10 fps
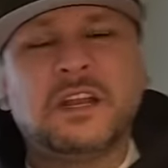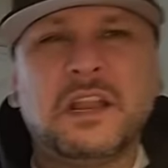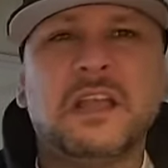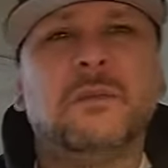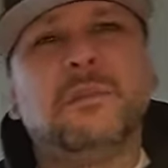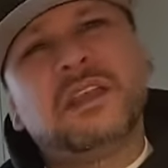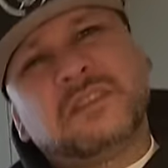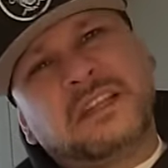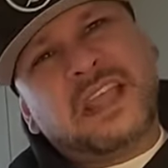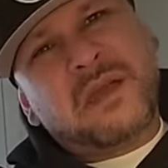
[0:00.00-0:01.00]
to knock a bitch.
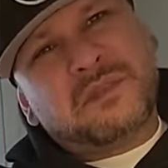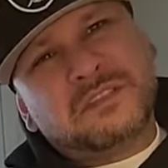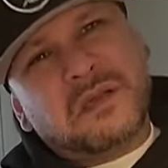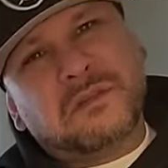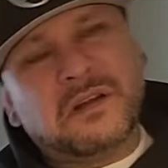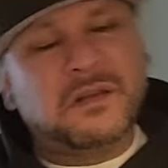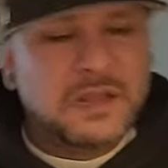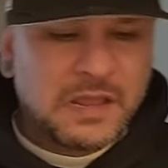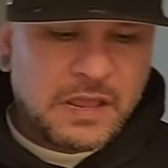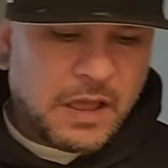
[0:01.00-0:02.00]
Like, damn, what's up, girl?
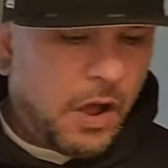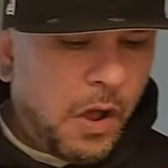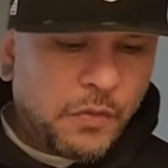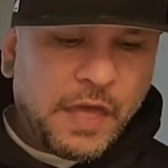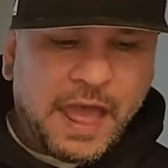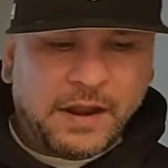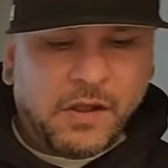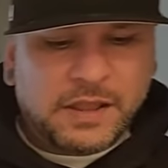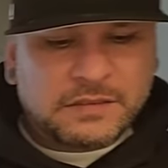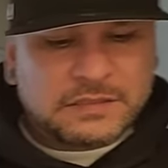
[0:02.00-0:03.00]
All that,
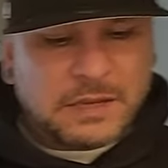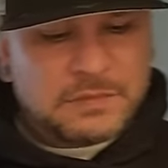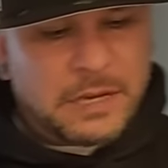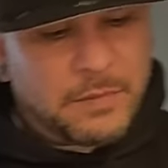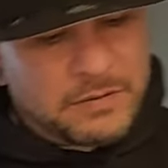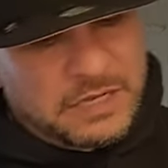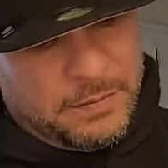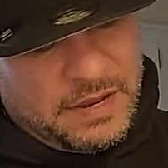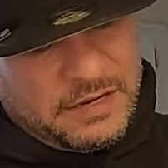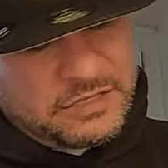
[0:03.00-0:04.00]
all at the same time, I was like,
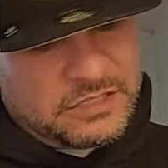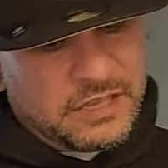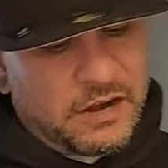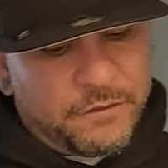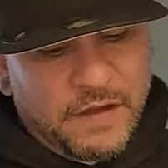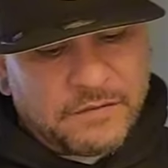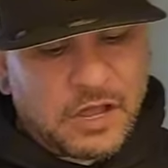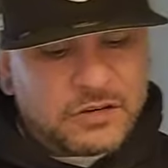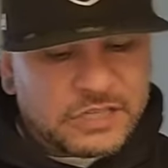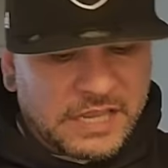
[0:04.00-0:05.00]
man, let's just get our
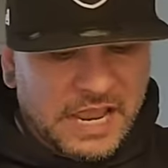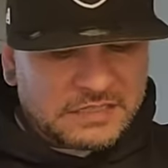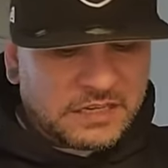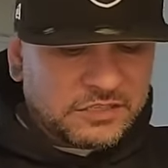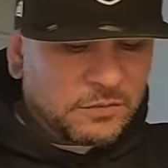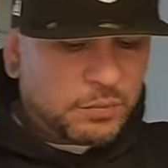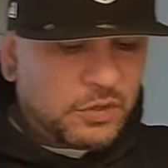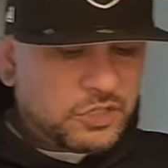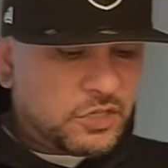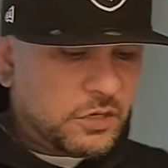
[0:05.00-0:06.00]
$5 in gas and get to
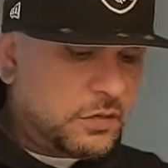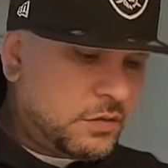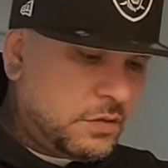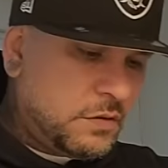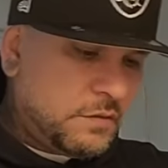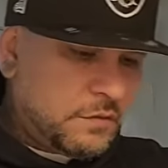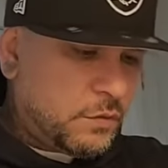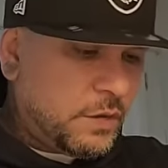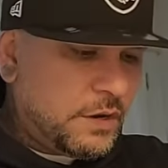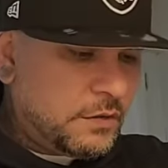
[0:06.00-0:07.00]
pushing, for
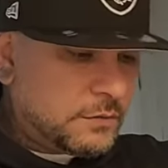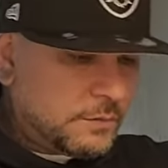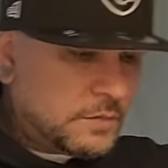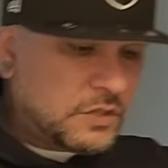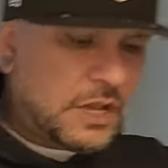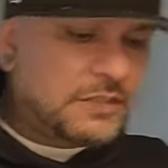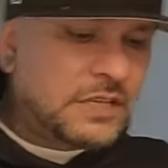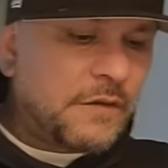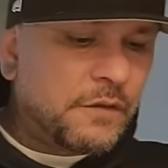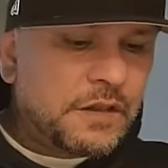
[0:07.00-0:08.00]
real. So that's
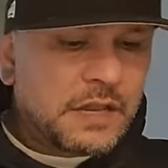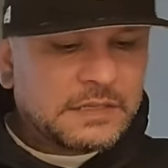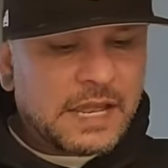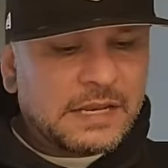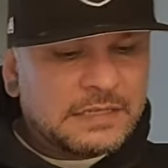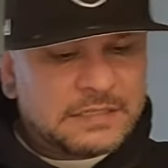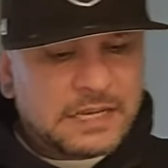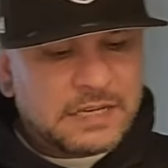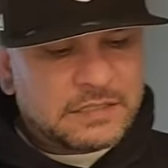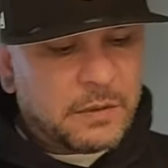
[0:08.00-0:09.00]
definitely a deadly
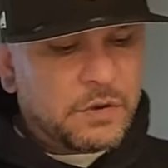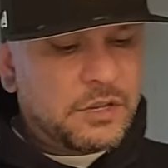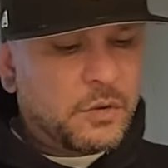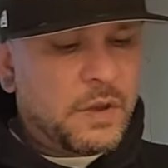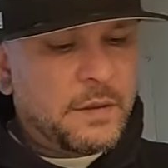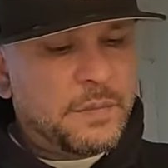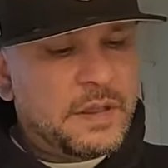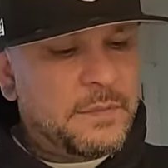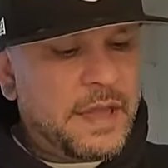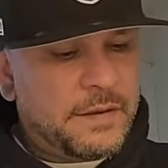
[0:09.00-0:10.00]
city. It's somewhere you don't want to
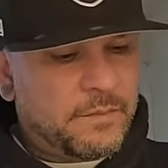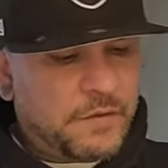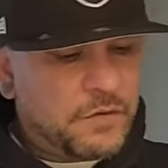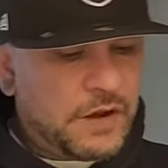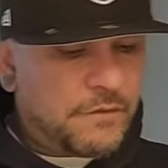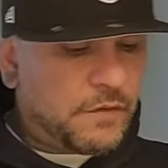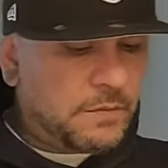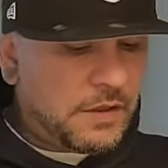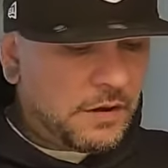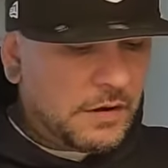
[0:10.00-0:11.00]
be, man, if you're not from
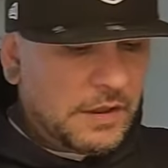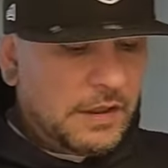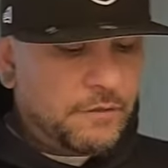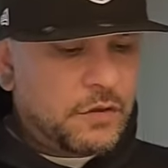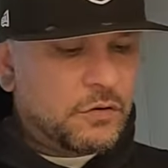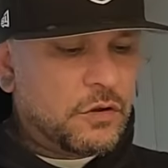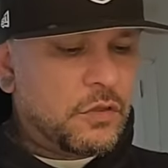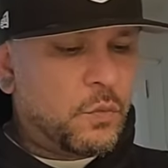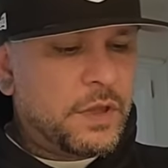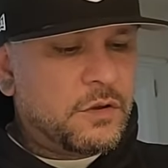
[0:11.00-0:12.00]
there, if you don't know
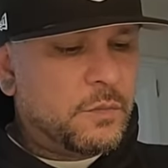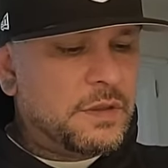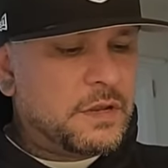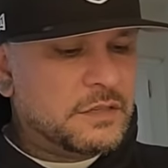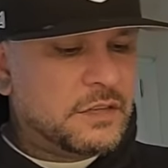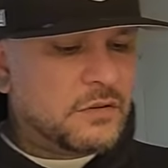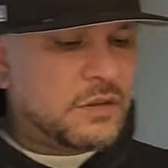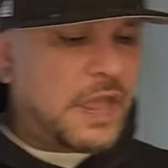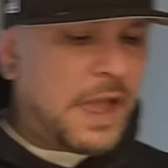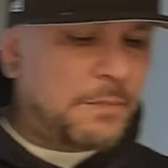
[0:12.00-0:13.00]
the wiggle, because they'll
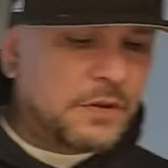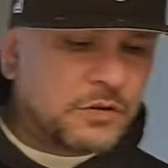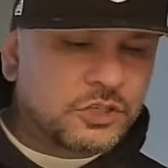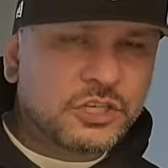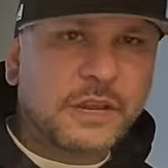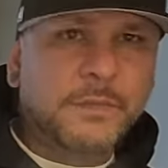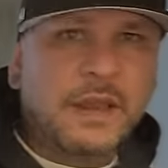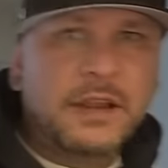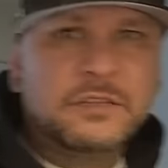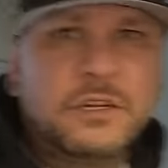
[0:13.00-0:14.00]
cap your shit,
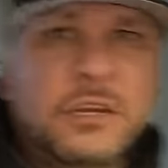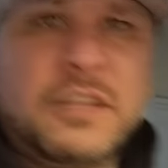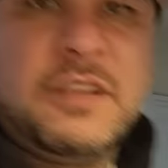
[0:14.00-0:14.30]
man. Let's look at